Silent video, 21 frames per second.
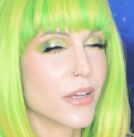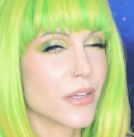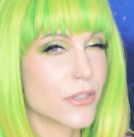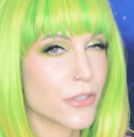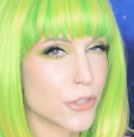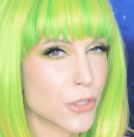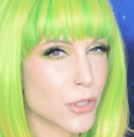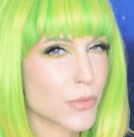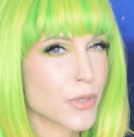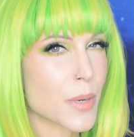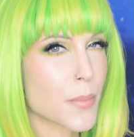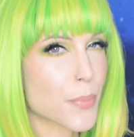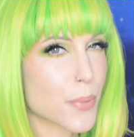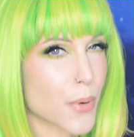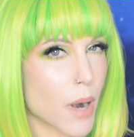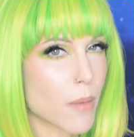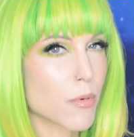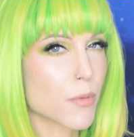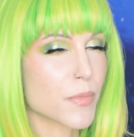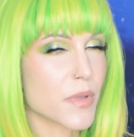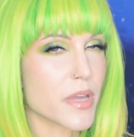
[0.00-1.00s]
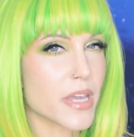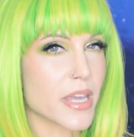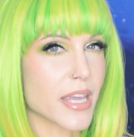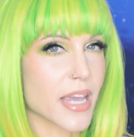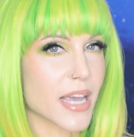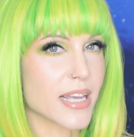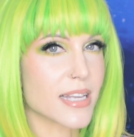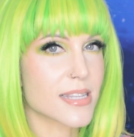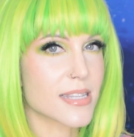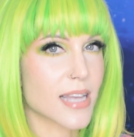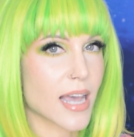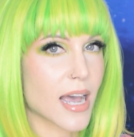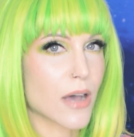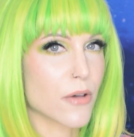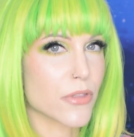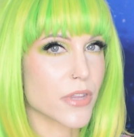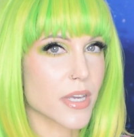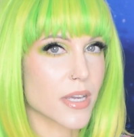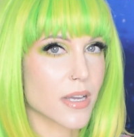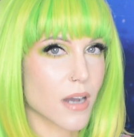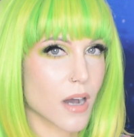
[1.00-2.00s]
you can probably guess how
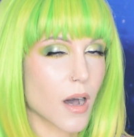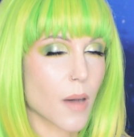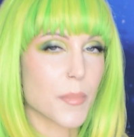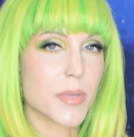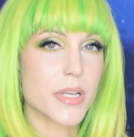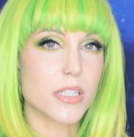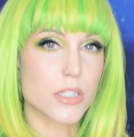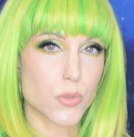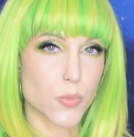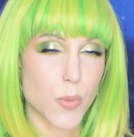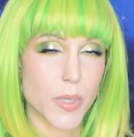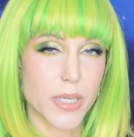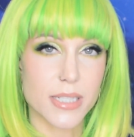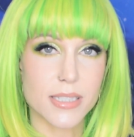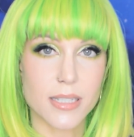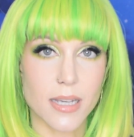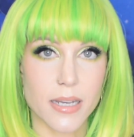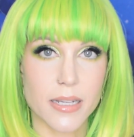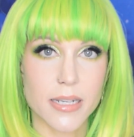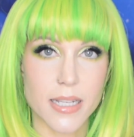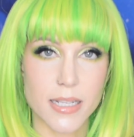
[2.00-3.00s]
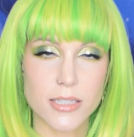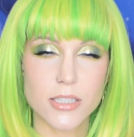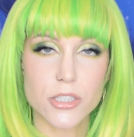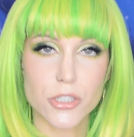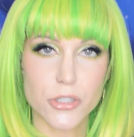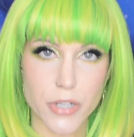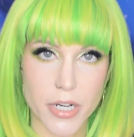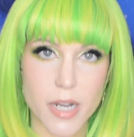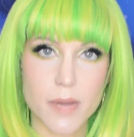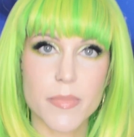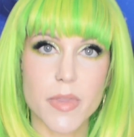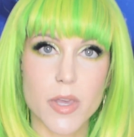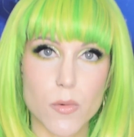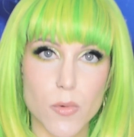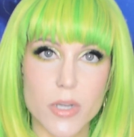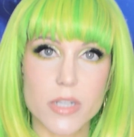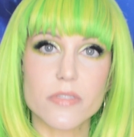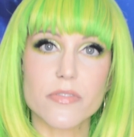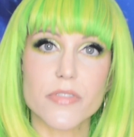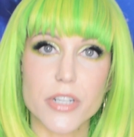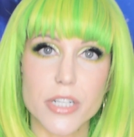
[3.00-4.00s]
the comments went on Instagram. They
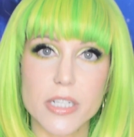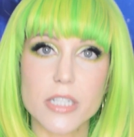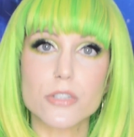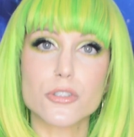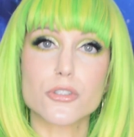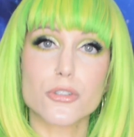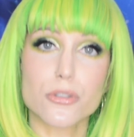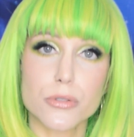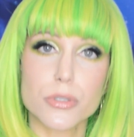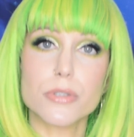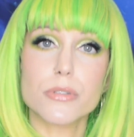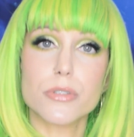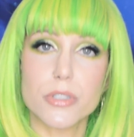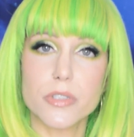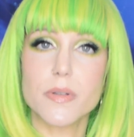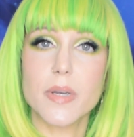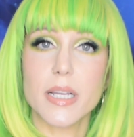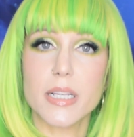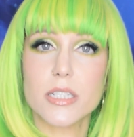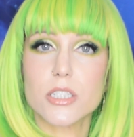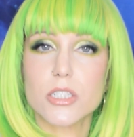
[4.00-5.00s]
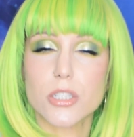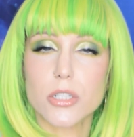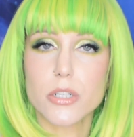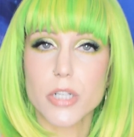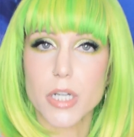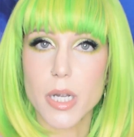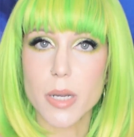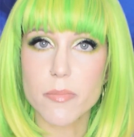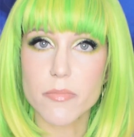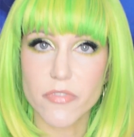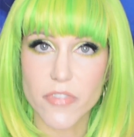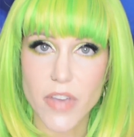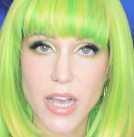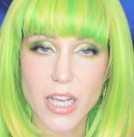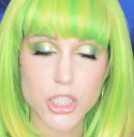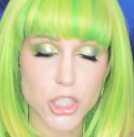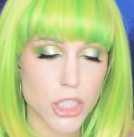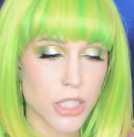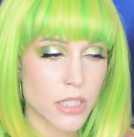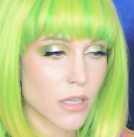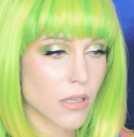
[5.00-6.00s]
went very true to Instagram
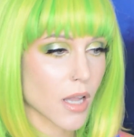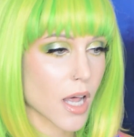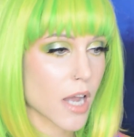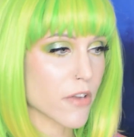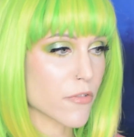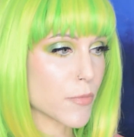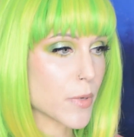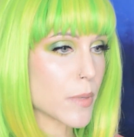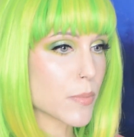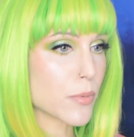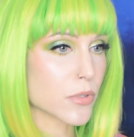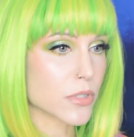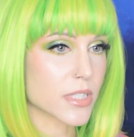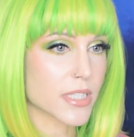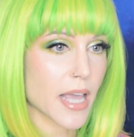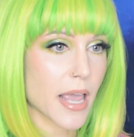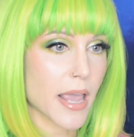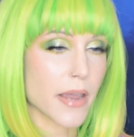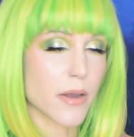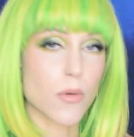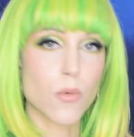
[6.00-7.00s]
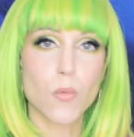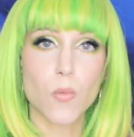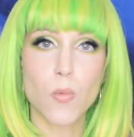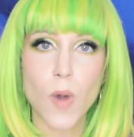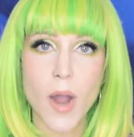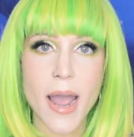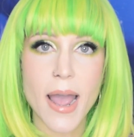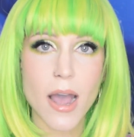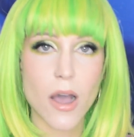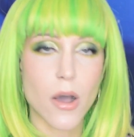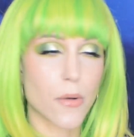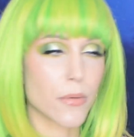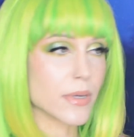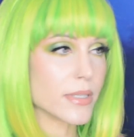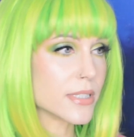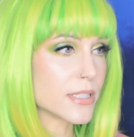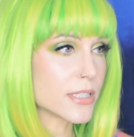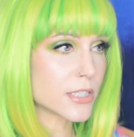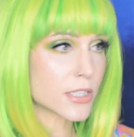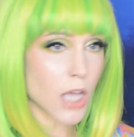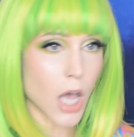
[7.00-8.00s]
fashion. A lot of people saying, wow,
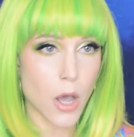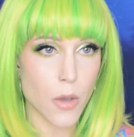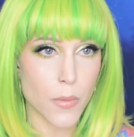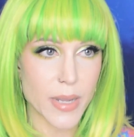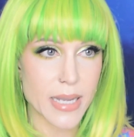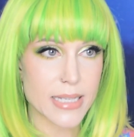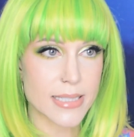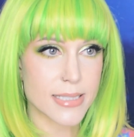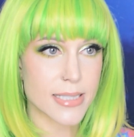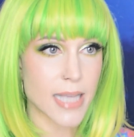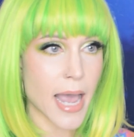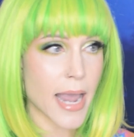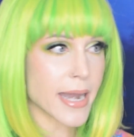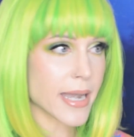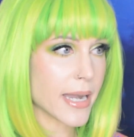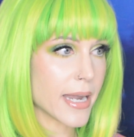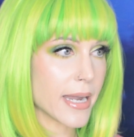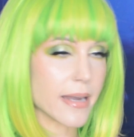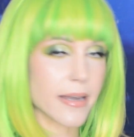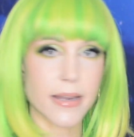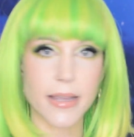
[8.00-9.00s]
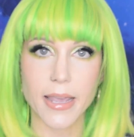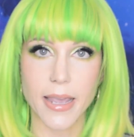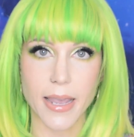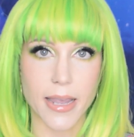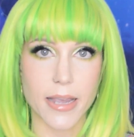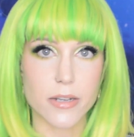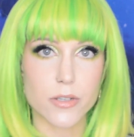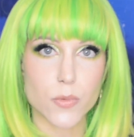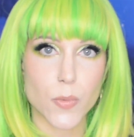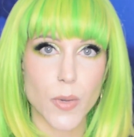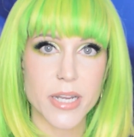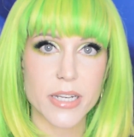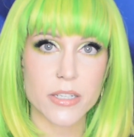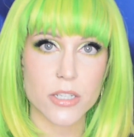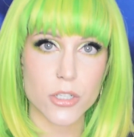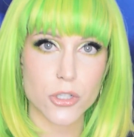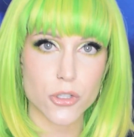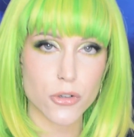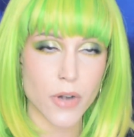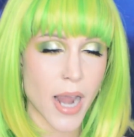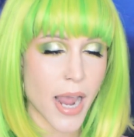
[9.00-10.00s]
it's so exciting. Can't wait
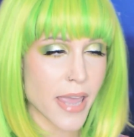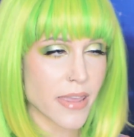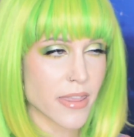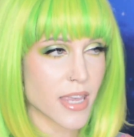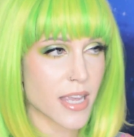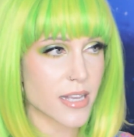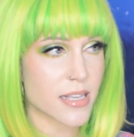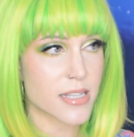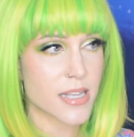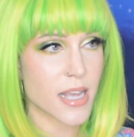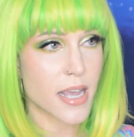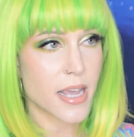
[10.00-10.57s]
to try this.